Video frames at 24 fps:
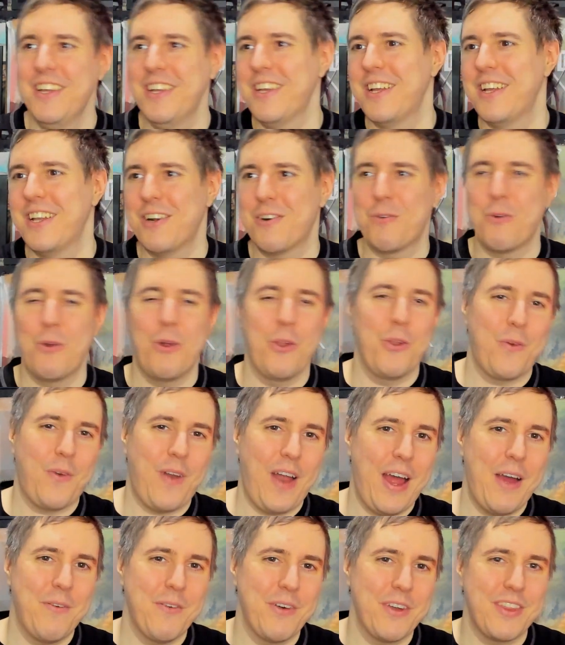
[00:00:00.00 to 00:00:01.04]
you know, roll
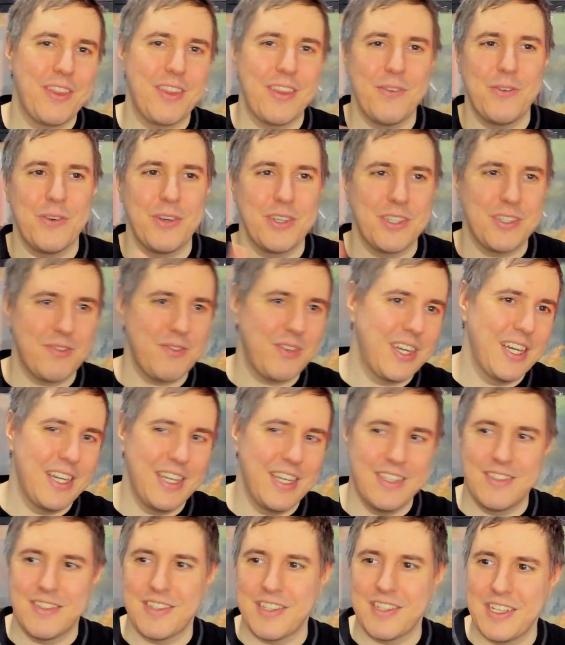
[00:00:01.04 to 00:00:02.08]
around with some
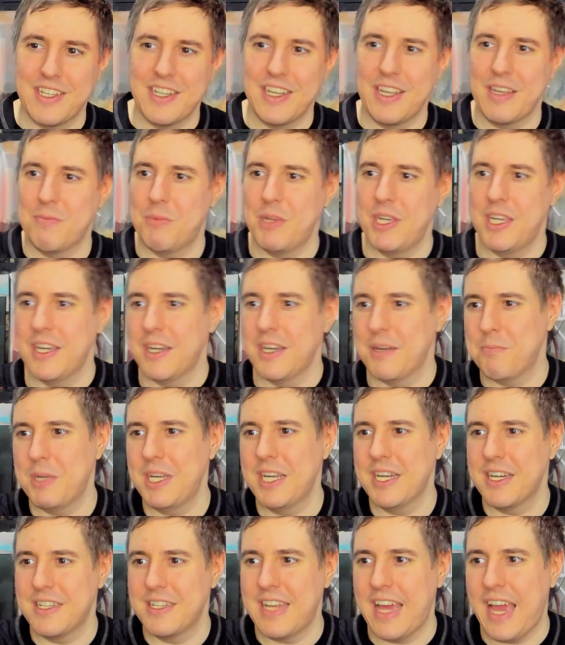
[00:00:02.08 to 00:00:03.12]
kids and be
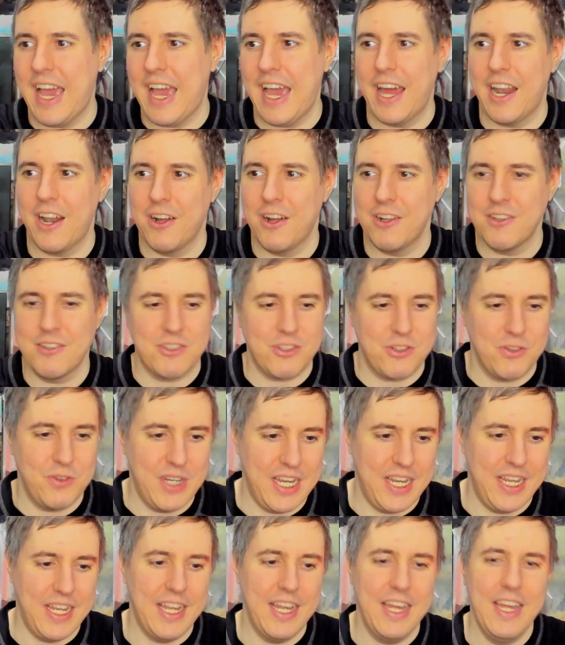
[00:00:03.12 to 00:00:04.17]
a dad on
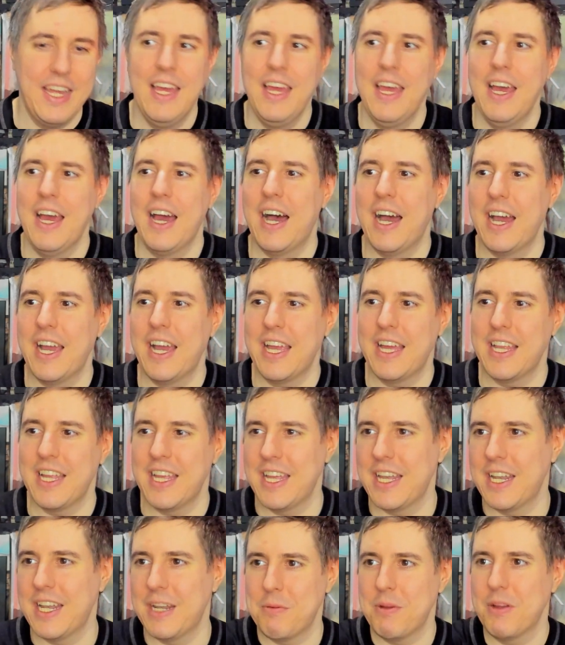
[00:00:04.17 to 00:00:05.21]
screen
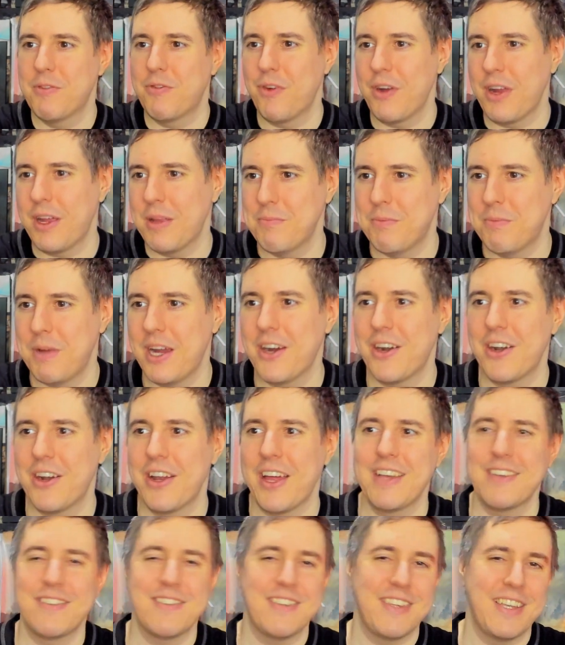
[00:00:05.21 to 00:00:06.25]
in a freaking
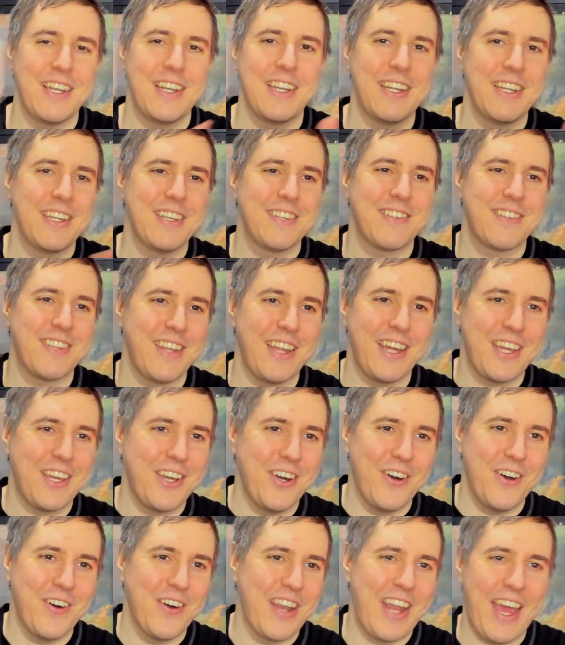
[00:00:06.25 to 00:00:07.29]
paradise than it is to, like,
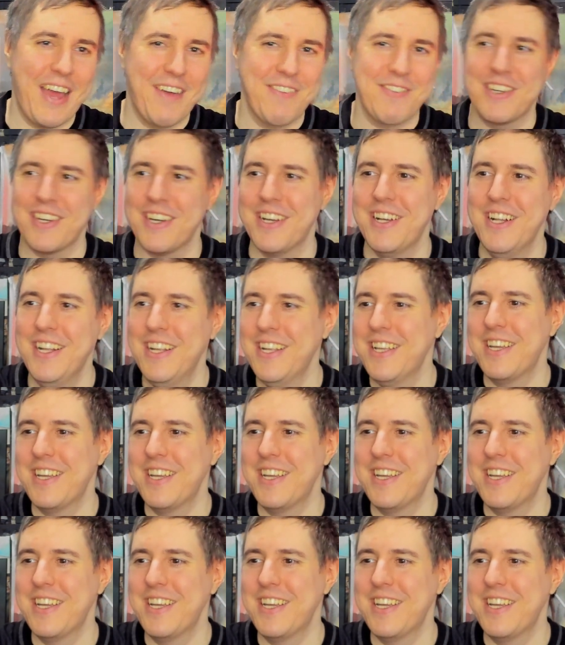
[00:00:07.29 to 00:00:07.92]
go and have to,